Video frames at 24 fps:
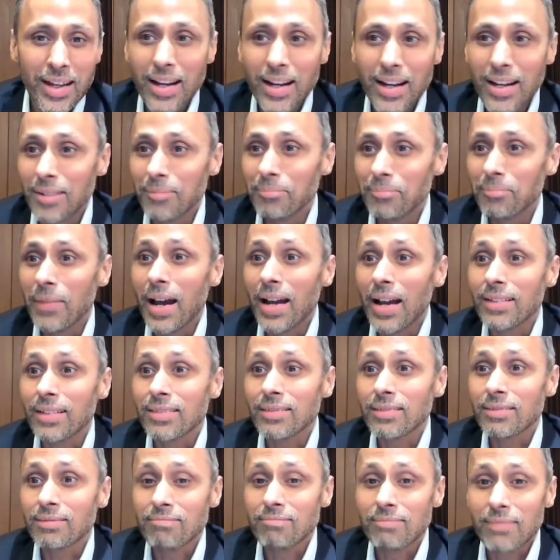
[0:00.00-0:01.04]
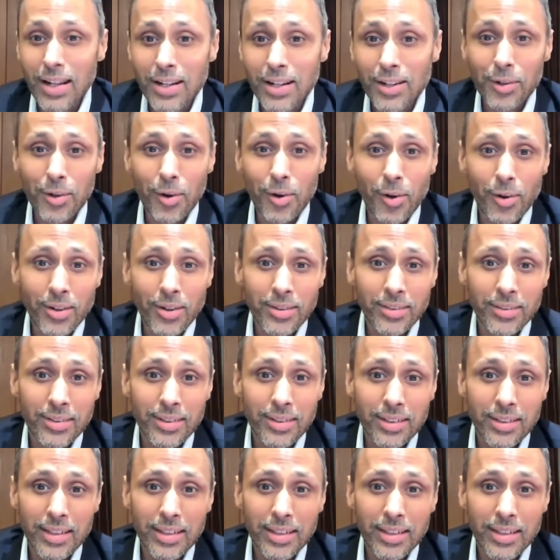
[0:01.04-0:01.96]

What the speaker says: at 9 o'clock